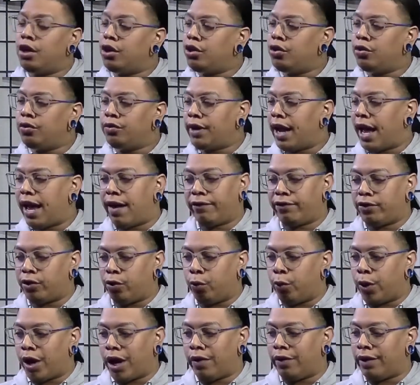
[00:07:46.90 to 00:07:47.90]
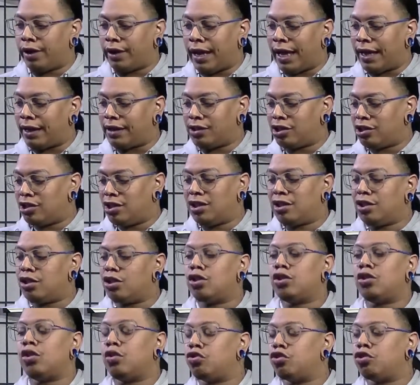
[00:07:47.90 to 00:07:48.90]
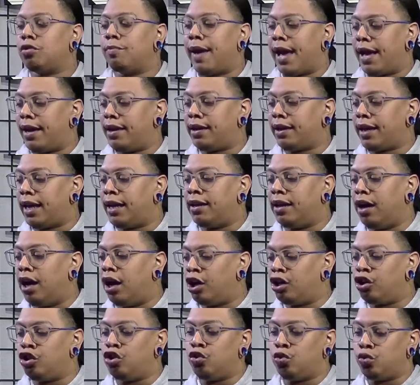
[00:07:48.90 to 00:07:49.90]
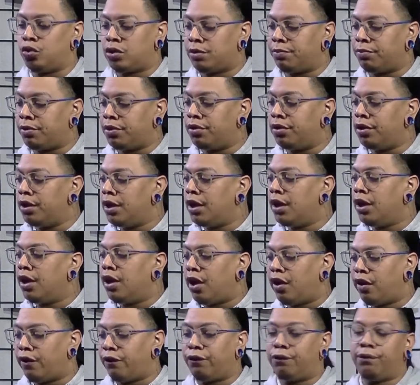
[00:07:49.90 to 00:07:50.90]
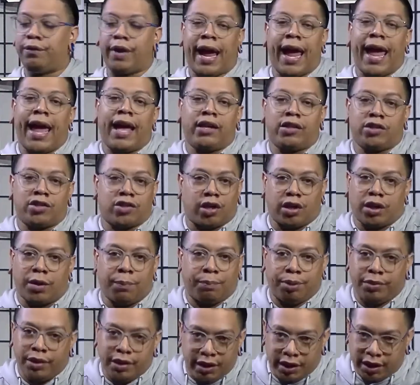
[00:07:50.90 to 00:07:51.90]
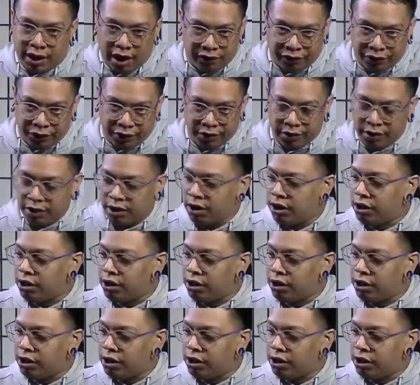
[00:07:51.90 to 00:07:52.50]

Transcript: You don't have to wear it like this is so dramatic and unusable. Her hands are completely covered.